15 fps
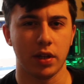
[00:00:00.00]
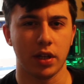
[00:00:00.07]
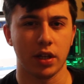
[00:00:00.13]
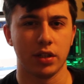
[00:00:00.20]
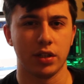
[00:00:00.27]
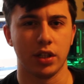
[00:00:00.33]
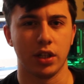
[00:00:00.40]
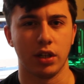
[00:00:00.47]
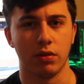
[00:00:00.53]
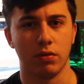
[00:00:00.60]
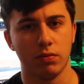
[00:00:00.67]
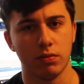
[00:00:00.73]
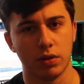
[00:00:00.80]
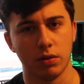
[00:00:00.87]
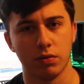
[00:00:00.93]
because, you know,
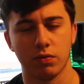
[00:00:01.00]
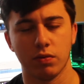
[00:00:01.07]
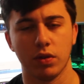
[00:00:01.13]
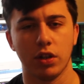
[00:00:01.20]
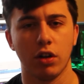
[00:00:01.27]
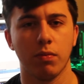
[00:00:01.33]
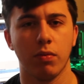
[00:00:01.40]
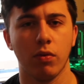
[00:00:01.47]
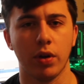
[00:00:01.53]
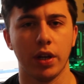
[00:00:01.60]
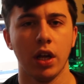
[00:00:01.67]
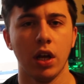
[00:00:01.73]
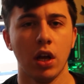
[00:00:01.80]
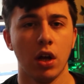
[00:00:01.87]
there was really no point.